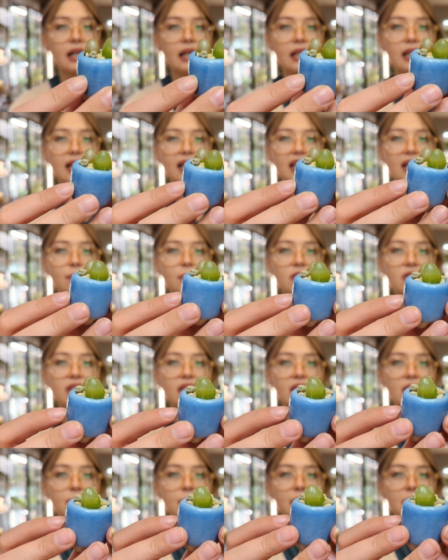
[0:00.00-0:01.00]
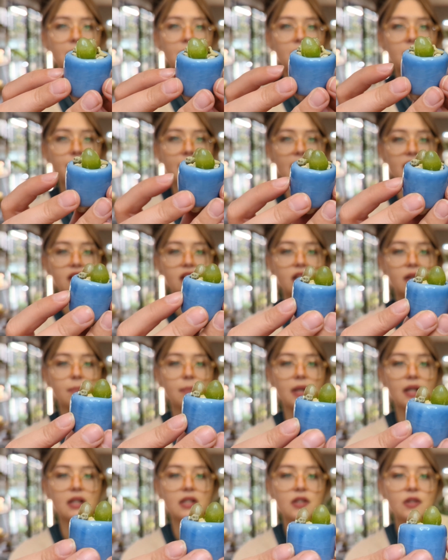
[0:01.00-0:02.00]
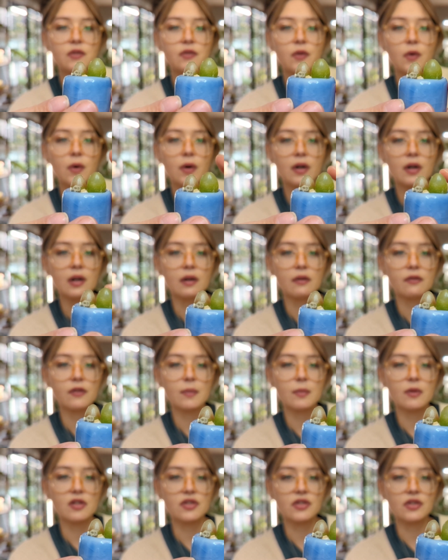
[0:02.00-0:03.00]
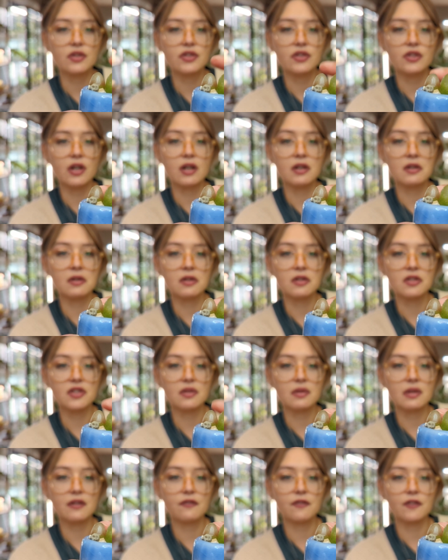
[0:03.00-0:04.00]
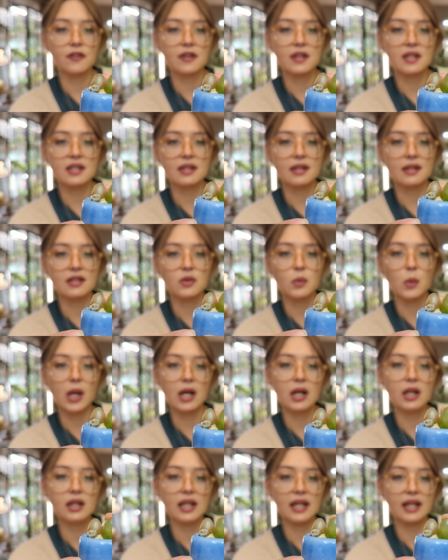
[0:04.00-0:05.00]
And I am using the Mineral Magic mix for from Crystal Star Nursery for these as well.